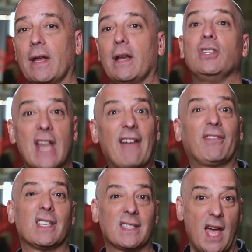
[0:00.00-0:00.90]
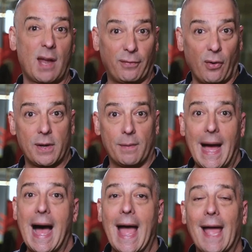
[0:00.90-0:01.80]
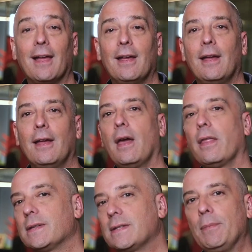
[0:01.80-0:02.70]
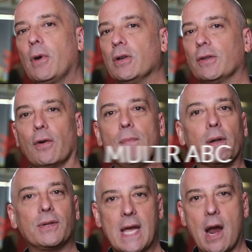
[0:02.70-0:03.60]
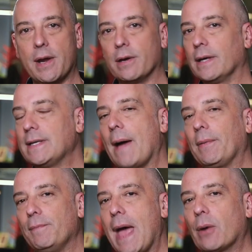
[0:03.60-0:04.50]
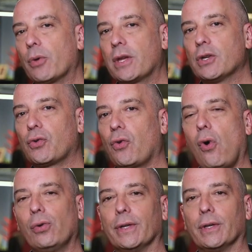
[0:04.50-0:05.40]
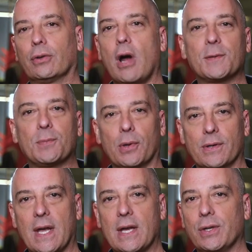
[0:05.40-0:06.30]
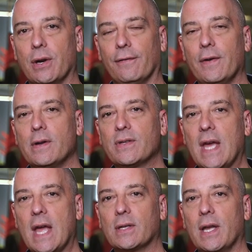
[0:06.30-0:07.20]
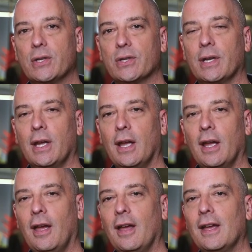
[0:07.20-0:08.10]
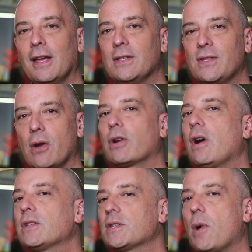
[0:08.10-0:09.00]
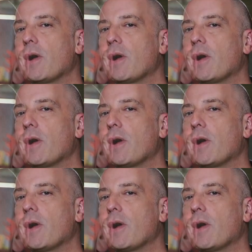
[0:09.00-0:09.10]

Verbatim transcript: activated, you'd have to decide before you buy. The same goes for multi-carrier adaptive bandwidth control and cross-polarization interference cancellation. Saragon's